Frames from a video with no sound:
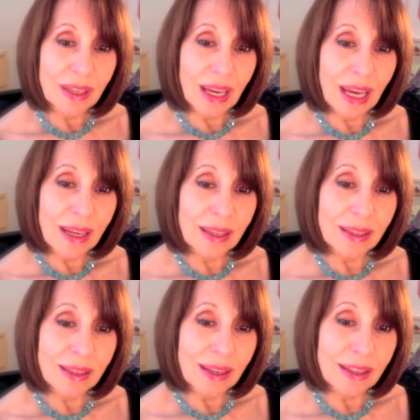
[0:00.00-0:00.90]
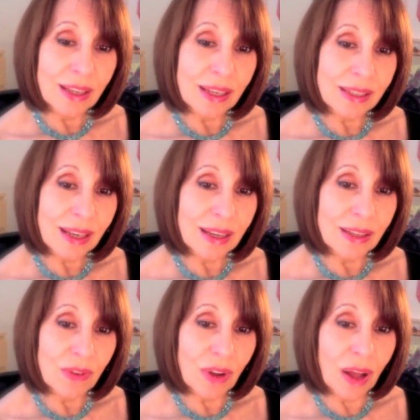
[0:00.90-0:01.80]
And uh, this kind
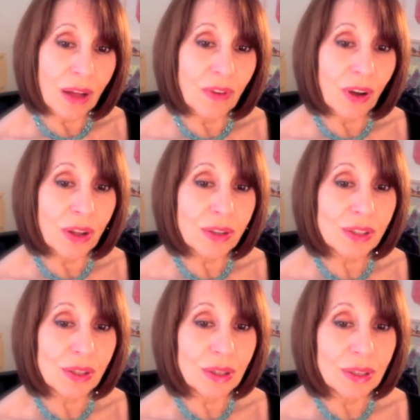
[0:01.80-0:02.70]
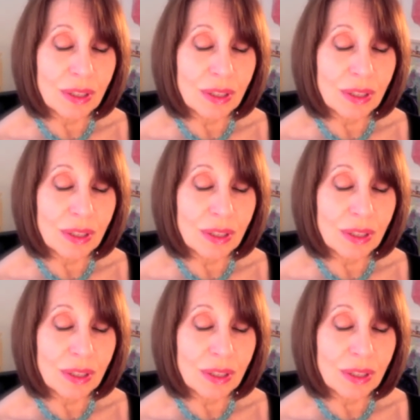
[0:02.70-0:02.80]
of love also